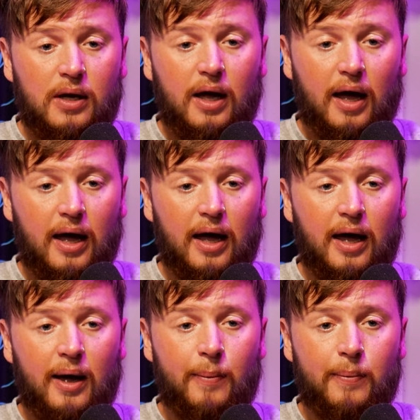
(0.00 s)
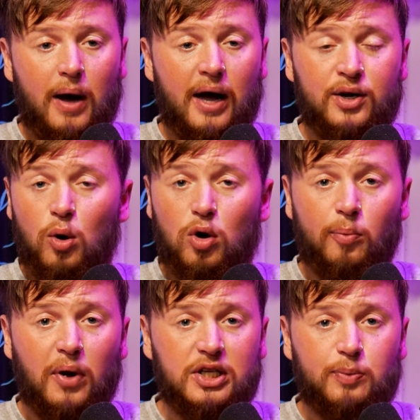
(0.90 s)
I had no
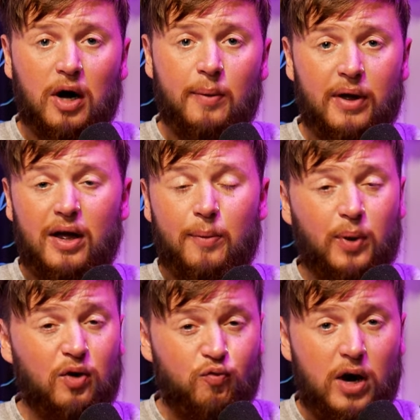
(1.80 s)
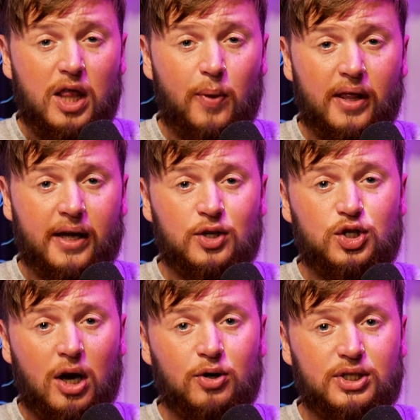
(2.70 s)
complaints about him. He played really well against
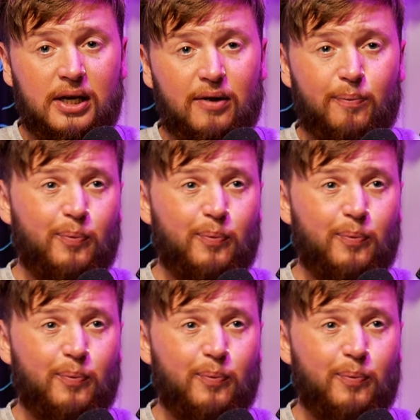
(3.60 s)
Chelsea.